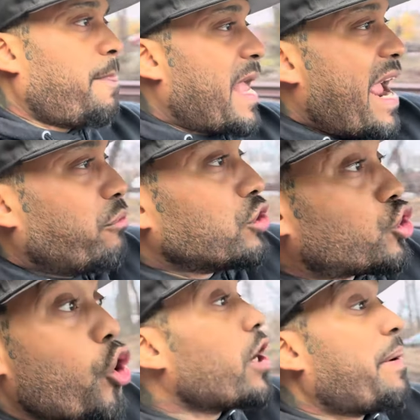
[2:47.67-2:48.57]
I wasn't
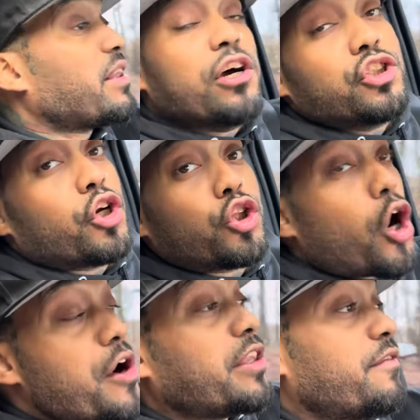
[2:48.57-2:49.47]
talking about the
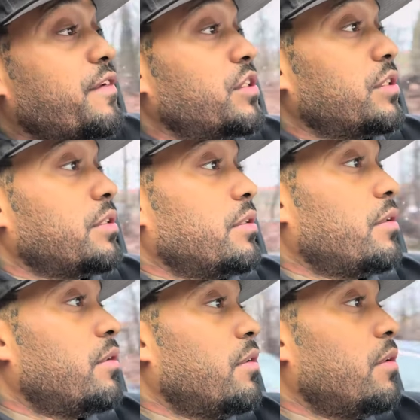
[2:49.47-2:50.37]
130 division.
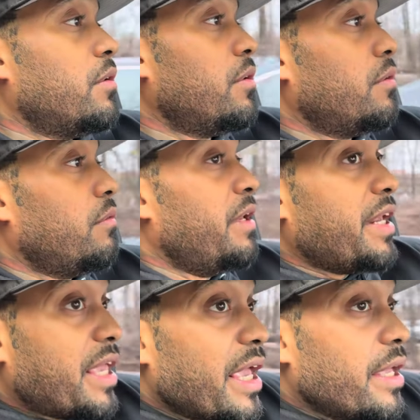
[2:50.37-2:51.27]
And
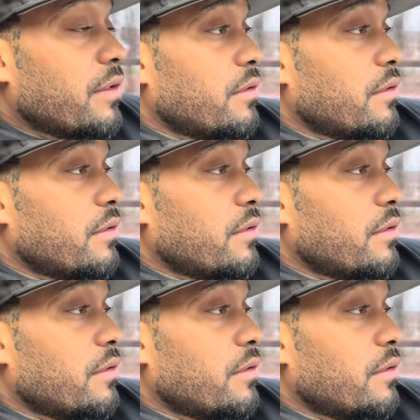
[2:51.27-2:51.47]
again,